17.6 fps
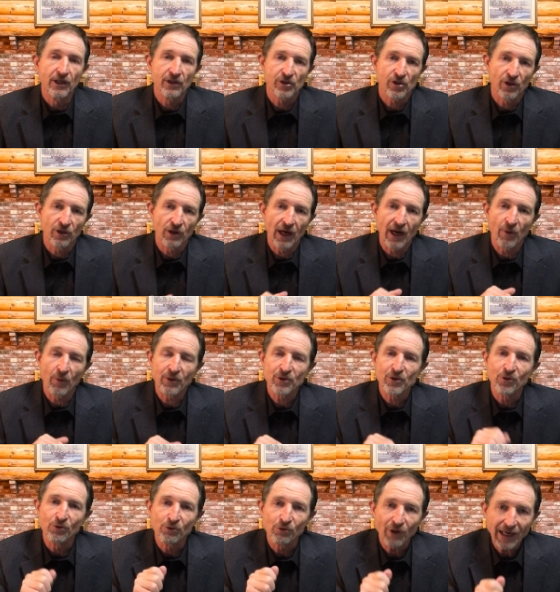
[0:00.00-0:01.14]
So I want
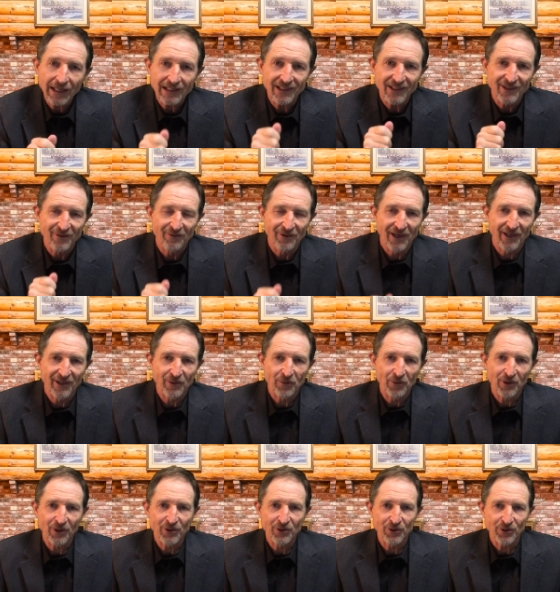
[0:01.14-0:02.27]
to rightly divide the
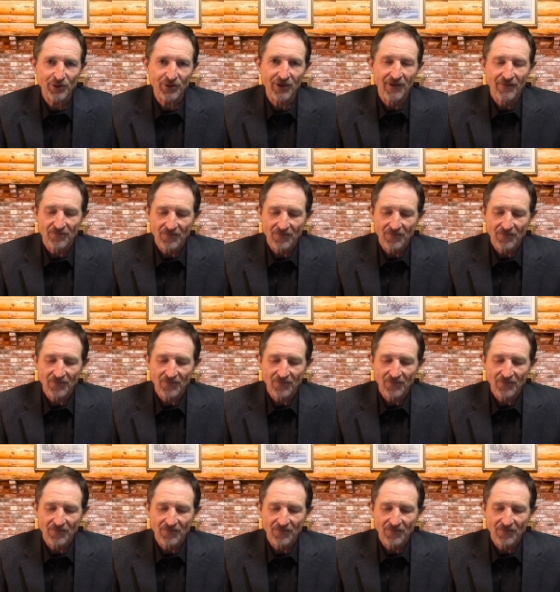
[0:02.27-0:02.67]
word of truth.